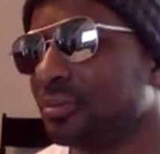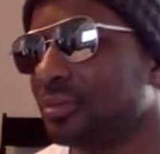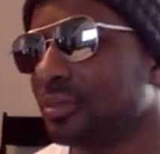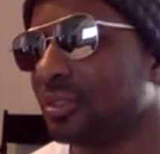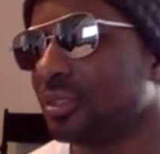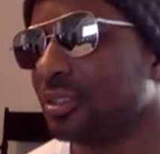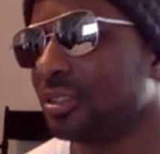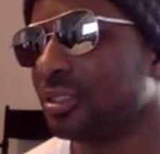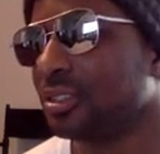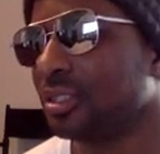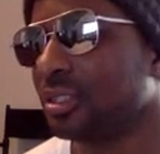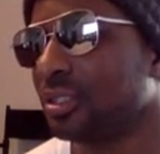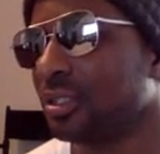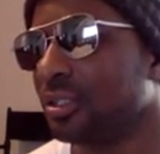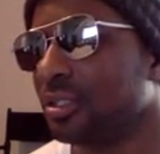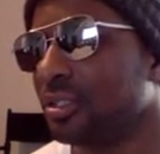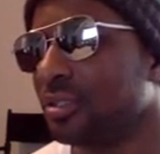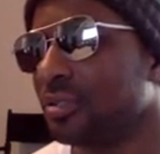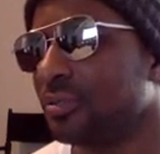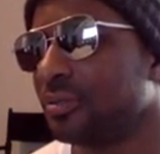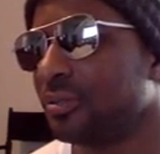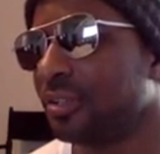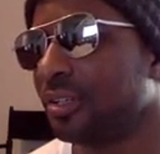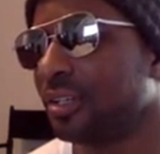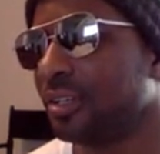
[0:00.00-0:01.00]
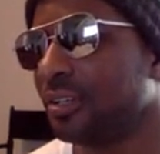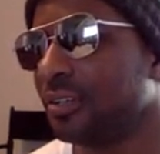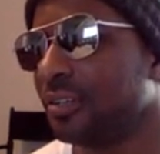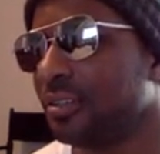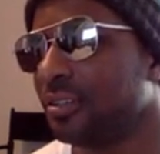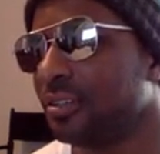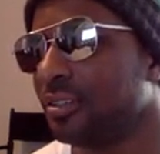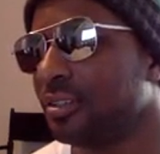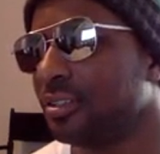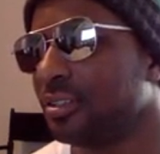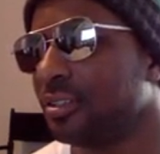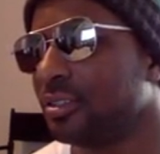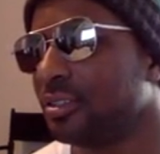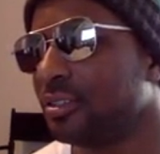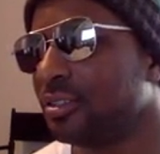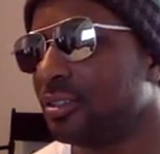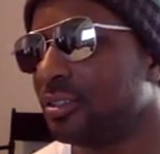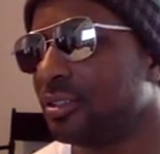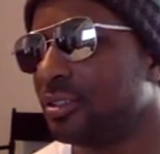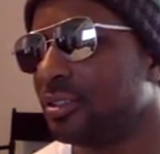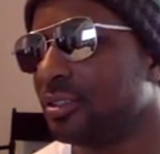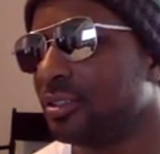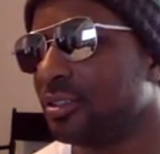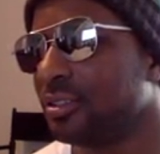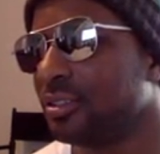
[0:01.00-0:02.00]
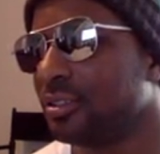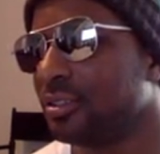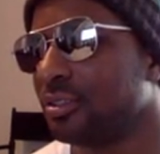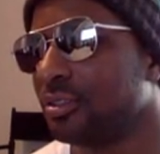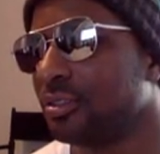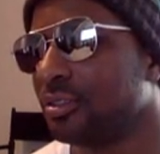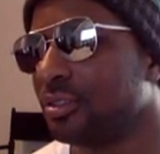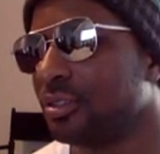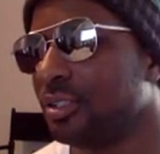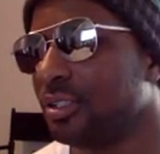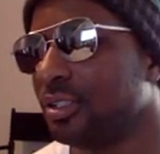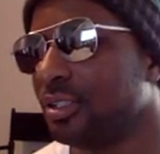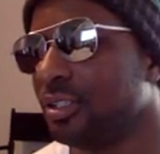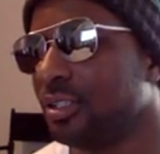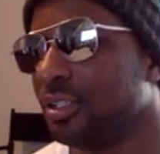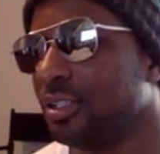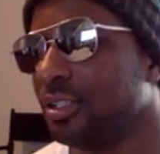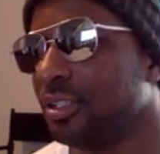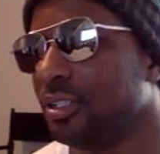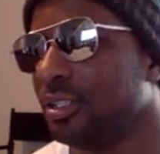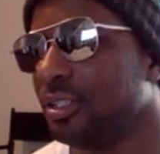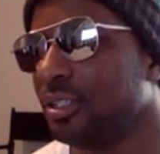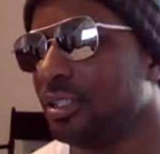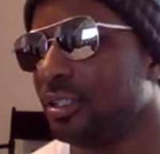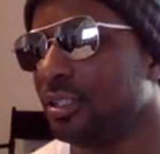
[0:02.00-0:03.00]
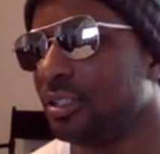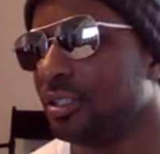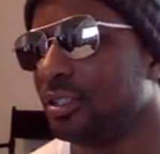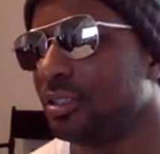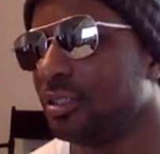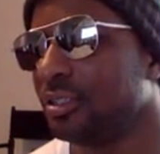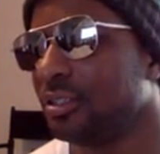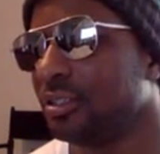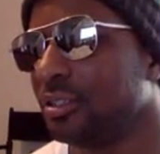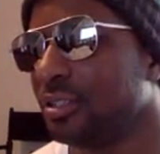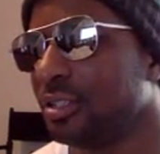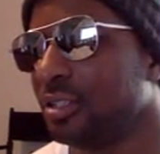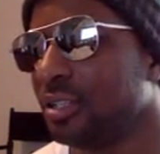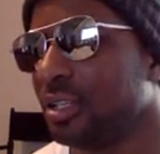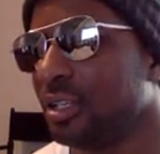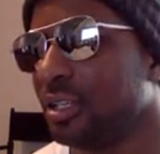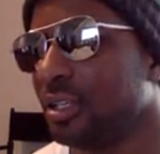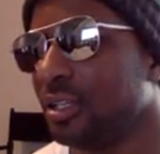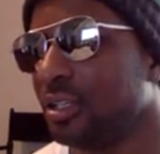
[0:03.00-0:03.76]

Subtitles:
So it's 5 to 3. Okay.